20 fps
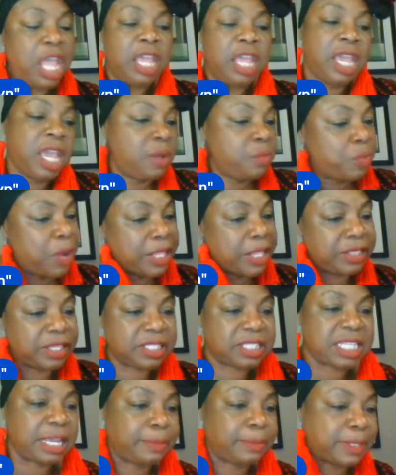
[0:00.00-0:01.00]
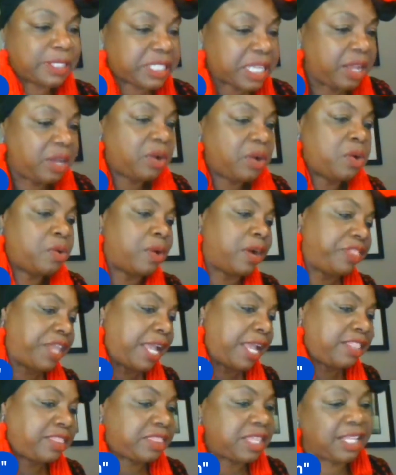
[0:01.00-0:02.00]
It wasn't the Sigma say, who are
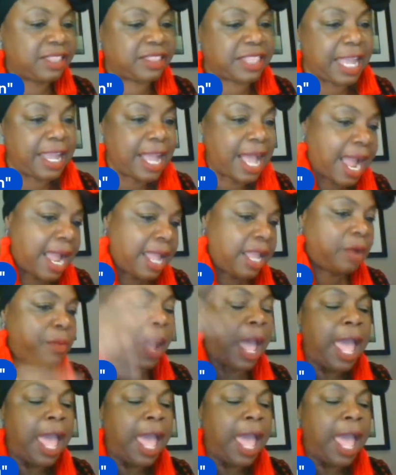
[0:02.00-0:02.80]
they think they are. It was,